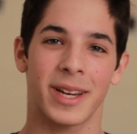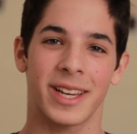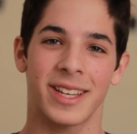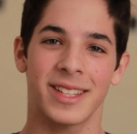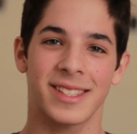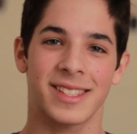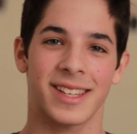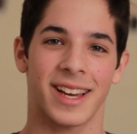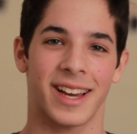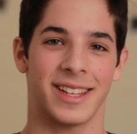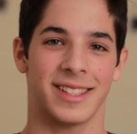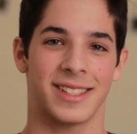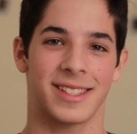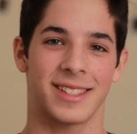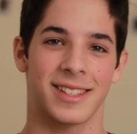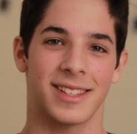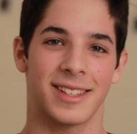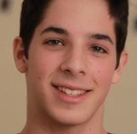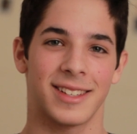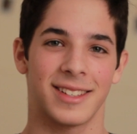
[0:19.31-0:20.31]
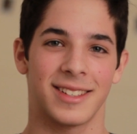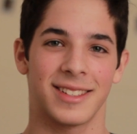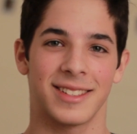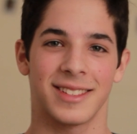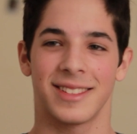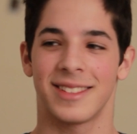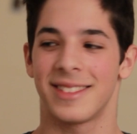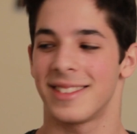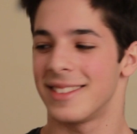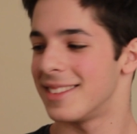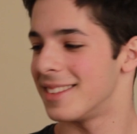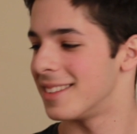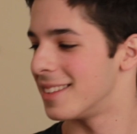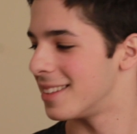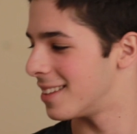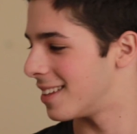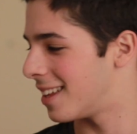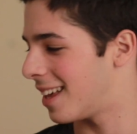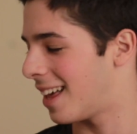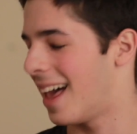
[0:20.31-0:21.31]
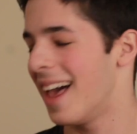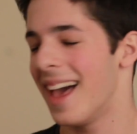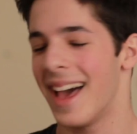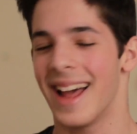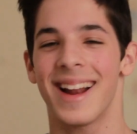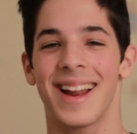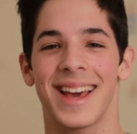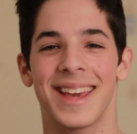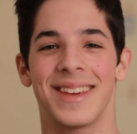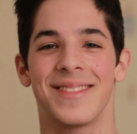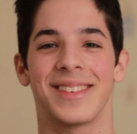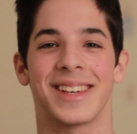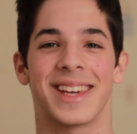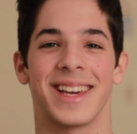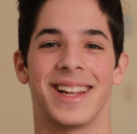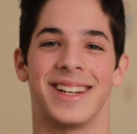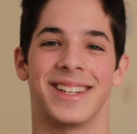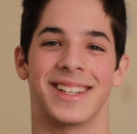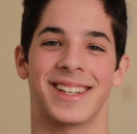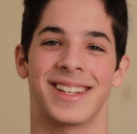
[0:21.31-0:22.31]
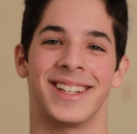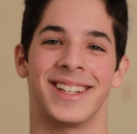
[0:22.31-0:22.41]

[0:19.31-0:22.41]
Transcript: my insides. How did I even get into